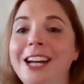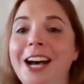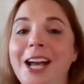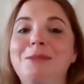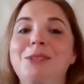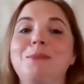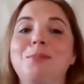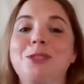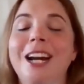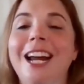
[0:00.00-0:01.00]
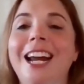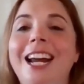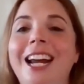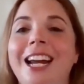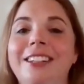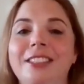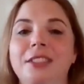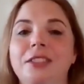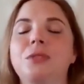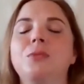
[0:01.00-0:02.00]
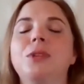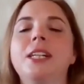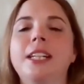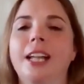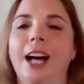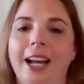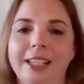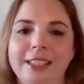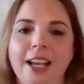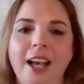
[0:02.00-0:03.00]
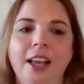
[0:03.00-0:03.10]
time to pray and to realize